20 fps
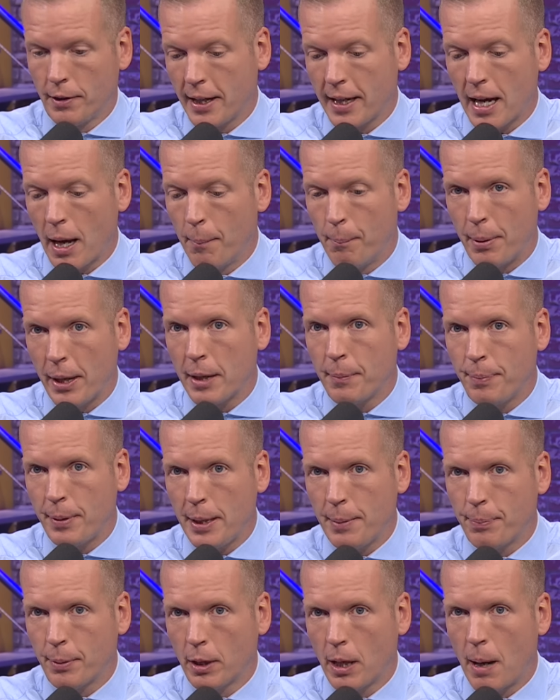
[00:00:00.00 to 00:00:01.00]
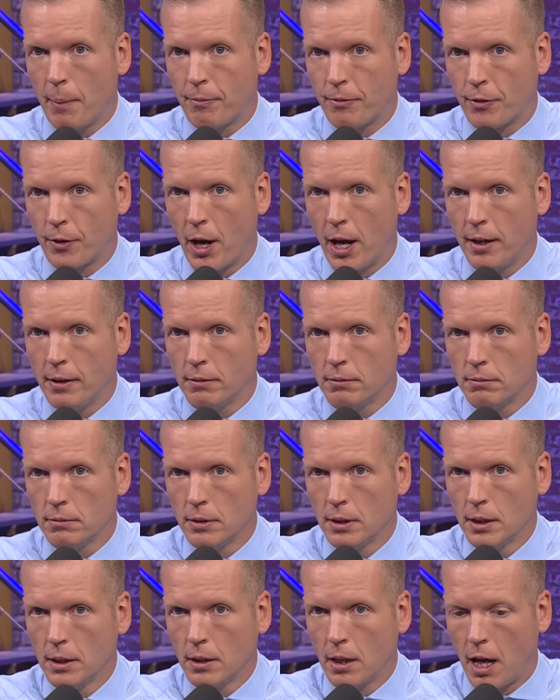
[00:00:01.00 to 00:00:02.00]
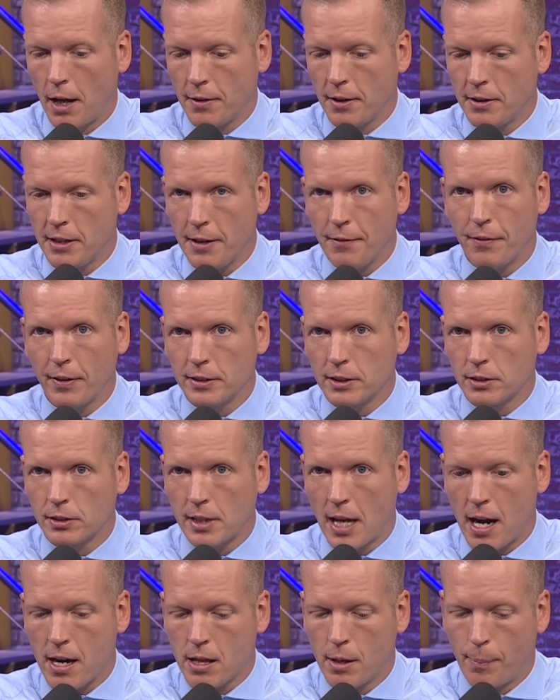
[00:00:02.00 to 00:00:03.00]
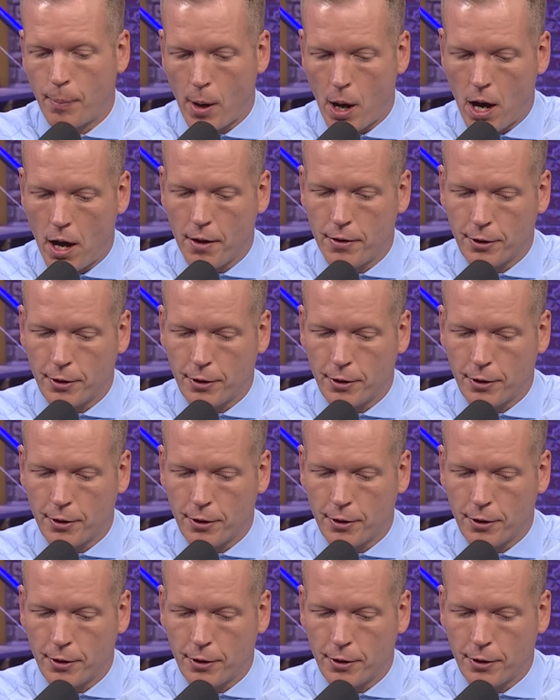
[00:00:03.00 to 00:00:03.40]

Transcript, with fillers: They got big people up front on the defensive side of the ball.